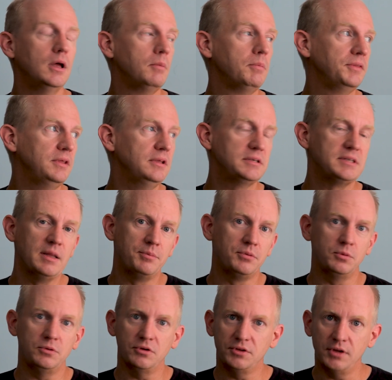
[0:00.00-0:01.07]
but these slips
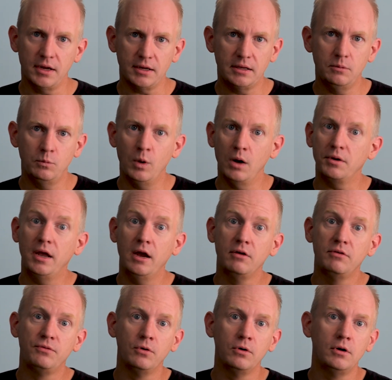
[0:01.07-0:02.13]
were just not well cared
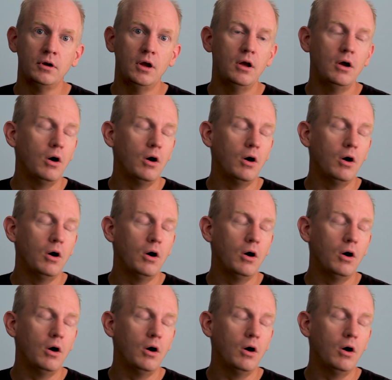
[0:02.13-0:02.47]
for.